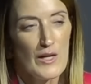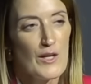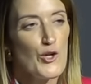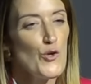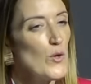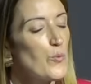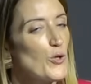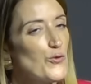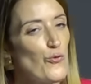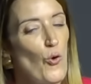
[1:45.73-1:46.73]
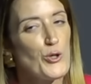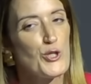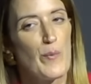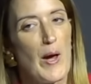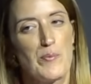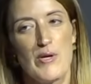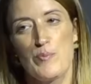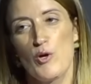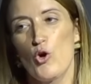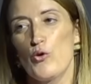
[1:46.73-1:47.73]
Europe was forged by
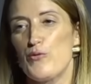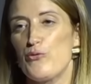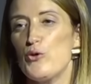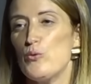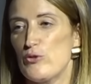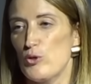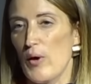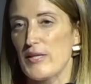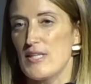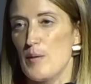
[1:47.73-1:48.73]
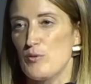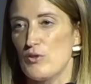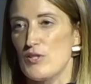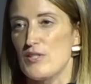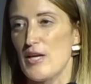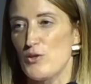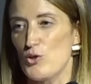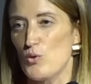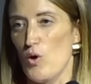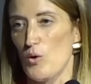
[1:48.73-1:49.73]
people who refused to accept the status
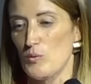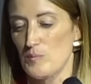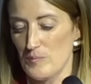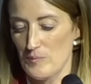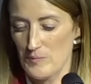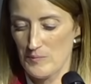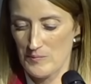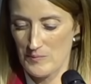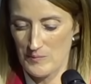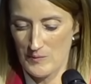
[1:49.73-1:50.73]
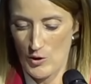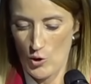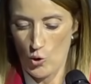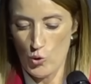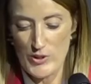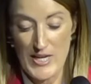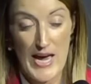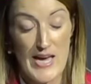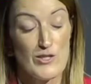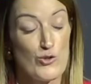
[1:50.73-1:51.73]
quo, who
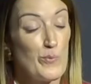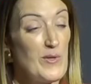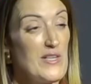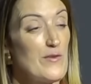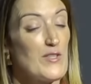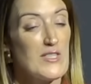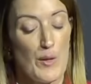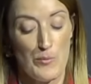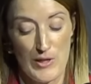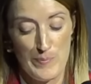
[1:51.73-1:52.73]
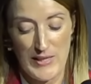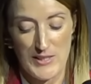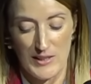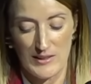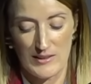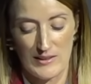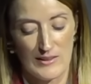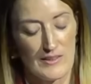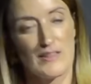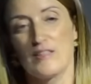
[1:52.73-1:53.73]
dared to believe in something better,
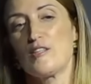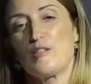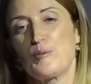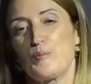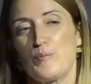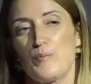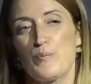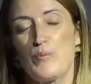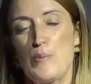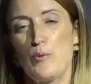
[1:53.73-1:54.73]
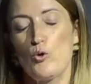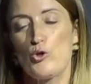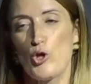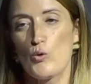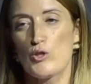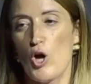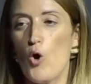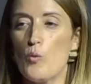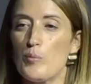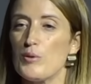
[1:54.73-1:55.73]
people who chose
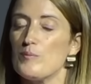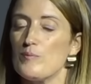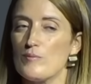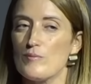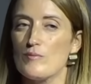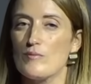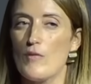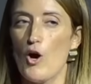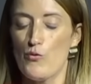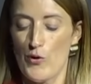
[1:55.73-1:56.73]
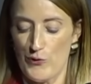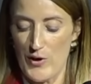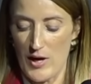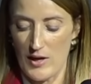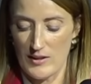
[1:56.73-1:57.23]
hope over fear,